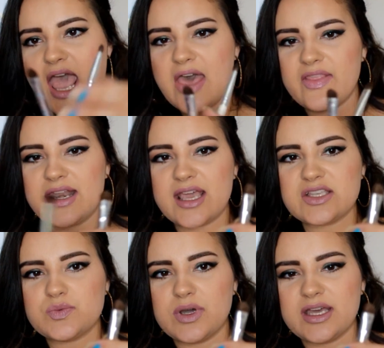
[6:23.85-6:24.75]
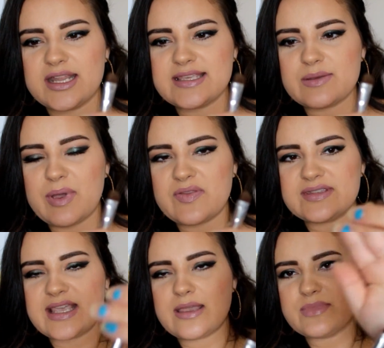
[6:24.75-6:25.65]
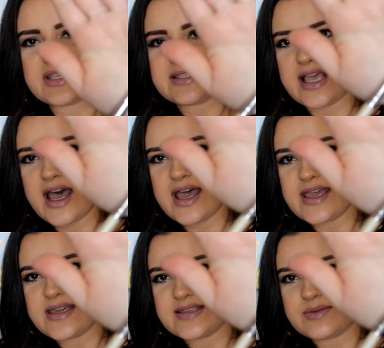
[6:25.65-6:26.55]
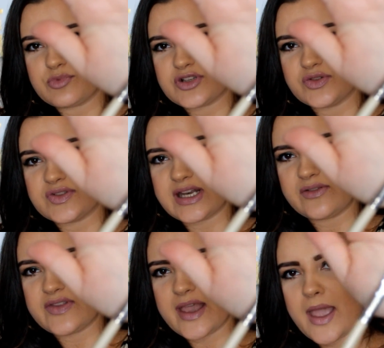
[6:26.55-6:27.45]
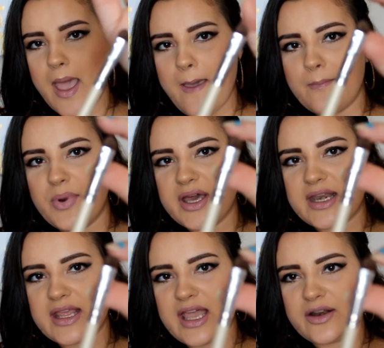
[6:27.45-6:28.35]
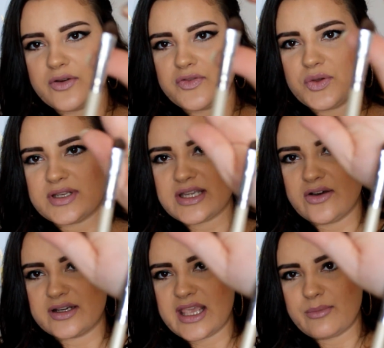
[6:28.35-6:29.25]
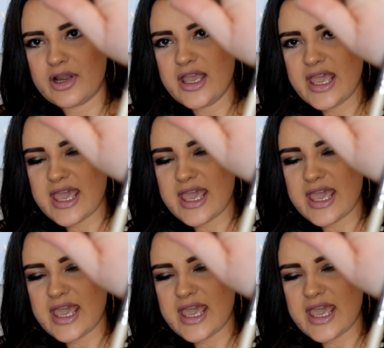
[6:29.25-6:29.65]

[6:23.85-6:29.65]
And the next one is about the same size, bristles and everything, but I don't know if you can tell on camera.